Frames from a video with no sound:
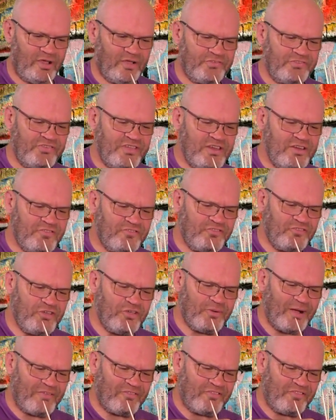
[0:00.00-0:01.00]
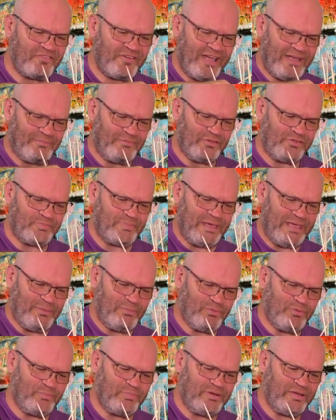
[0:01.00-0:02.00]
seen a few other famous
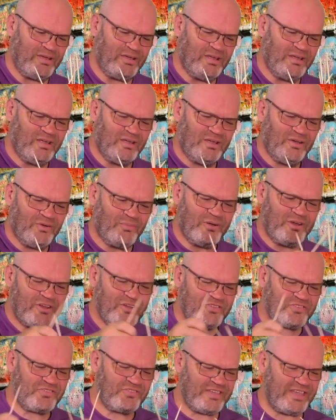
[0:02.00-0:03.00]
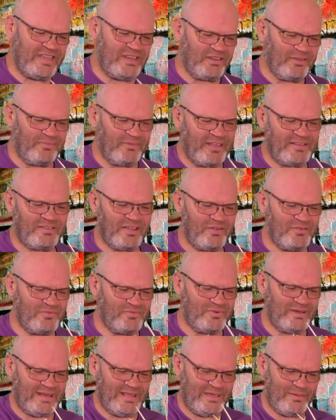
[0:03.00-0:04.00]
people, but when I see them, they don't
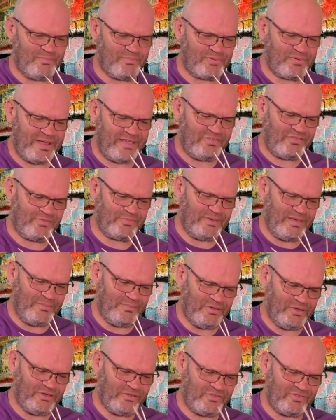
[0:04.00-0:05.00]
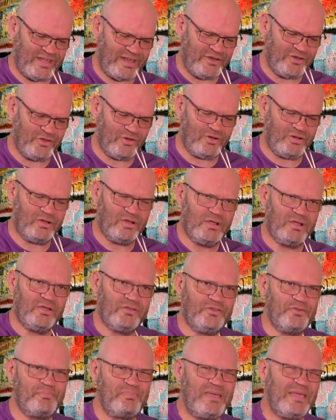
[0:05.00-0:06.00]
really impress me because they're not,
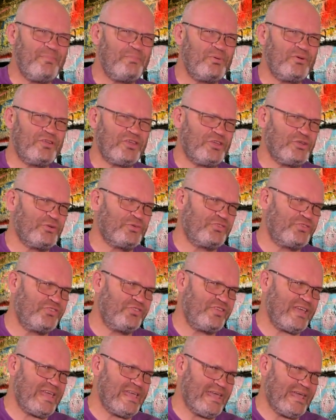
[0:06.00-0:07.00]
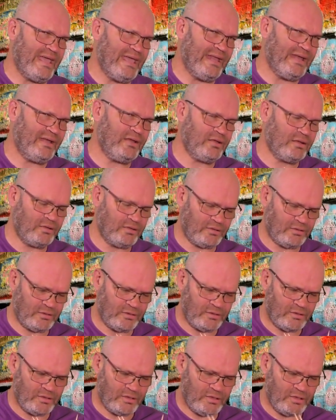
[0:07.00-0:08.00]
the people that you're seeing
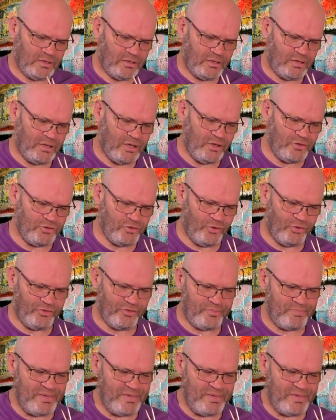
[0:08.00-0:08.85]
are not the